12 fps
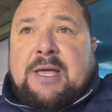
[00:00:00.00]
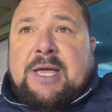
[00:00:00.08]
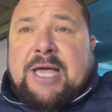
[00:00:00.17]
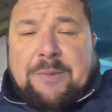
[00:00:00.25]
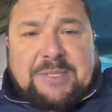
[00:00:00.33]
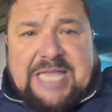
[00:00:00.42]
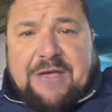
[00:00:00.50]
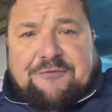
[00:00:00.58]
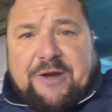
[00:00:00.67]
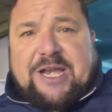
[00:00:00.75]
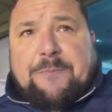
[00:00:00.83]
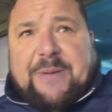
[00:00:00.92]
It was
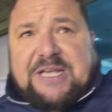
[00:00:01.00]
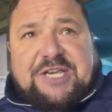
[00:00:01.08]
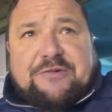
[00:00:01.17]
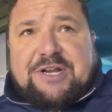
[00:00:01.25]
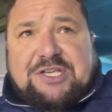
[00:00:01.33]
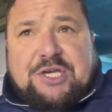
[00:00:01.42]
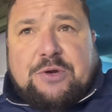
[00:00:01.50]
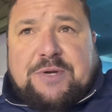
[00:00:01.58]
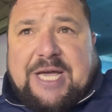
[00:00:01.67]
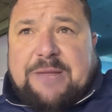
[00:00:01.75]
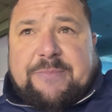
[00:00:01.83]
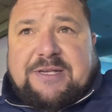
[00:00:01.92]
definitely the busier of the two
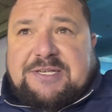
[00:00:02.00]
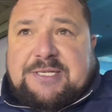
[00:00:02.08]
keepers.